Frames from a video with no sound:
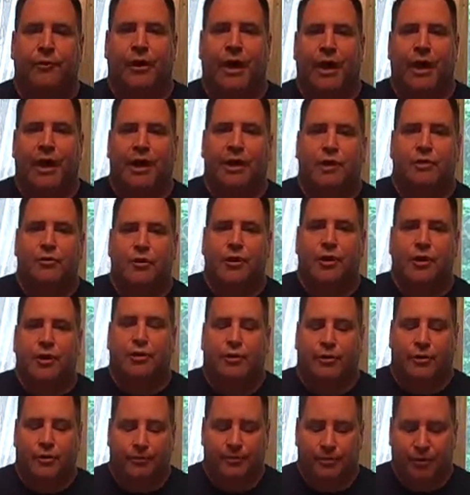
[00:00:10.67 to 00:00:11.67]
Why a
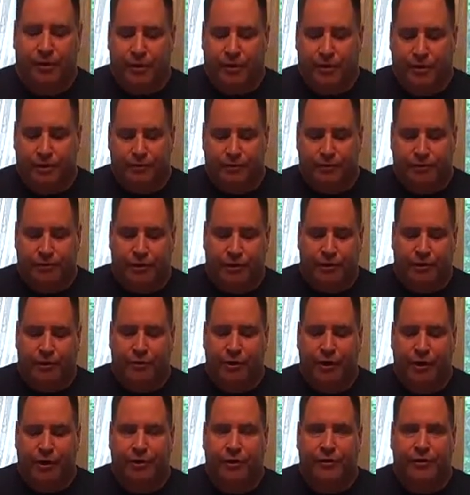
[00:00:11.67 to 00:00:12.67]
Critical Approach or
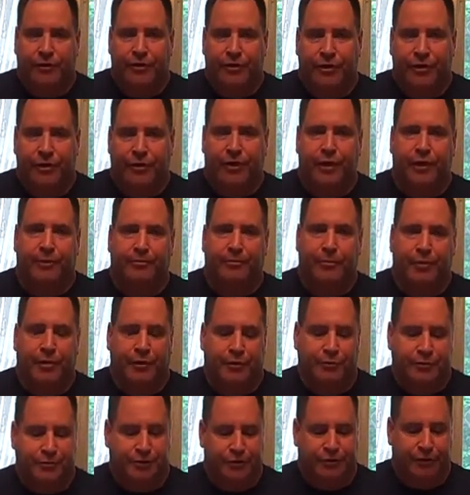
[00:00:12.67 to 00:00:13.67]
Critical Theory
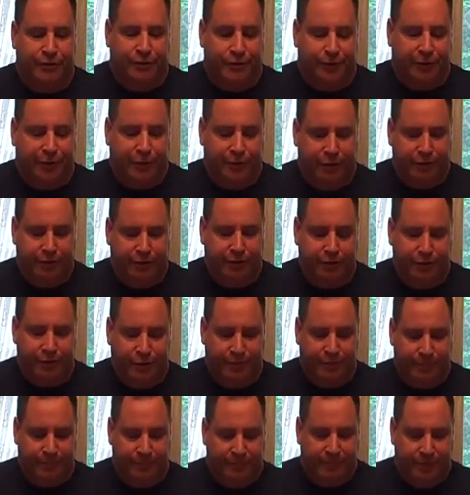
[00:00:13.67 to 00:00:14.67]
Approach to
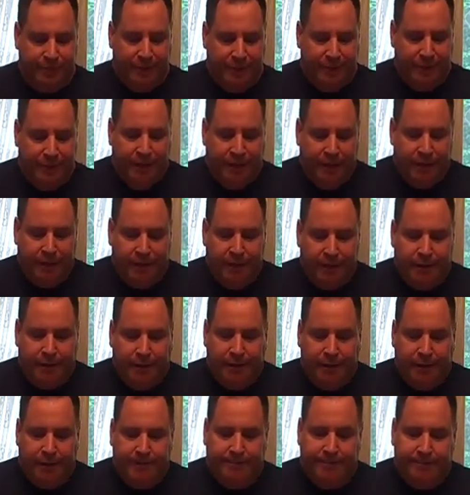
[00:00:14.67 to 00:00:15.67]
Leadership.
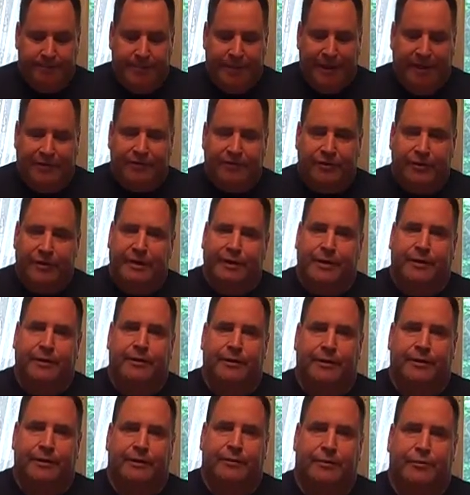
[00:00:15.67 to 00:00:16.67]
Basically,
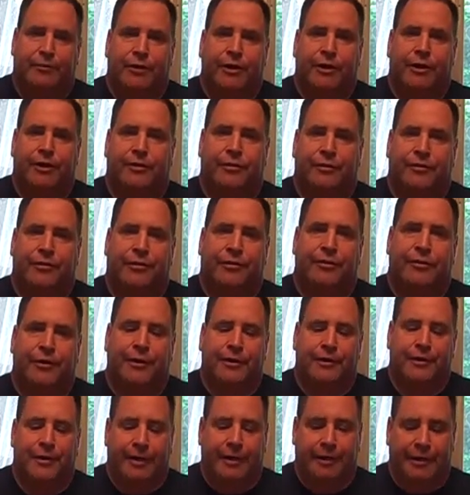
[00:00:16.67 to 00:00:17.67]
critical
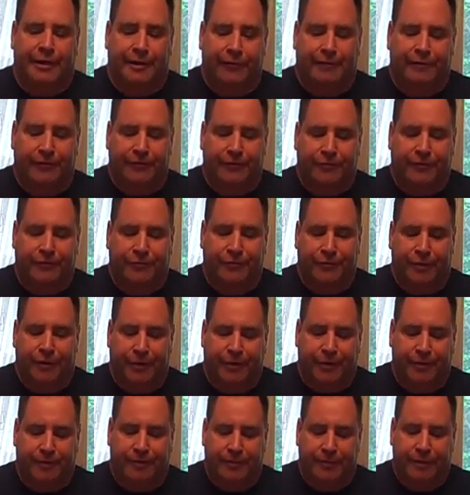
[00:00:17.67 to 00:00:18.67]
theory differs
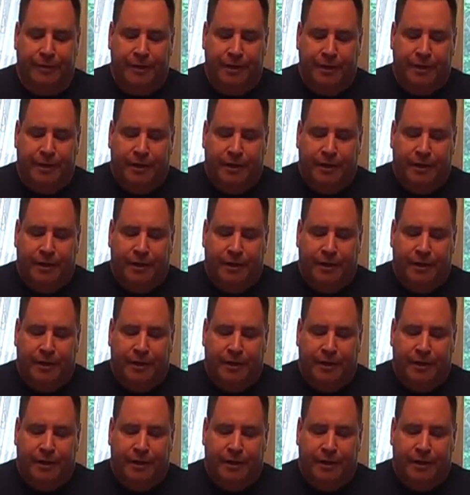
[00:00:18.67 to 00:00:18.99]
from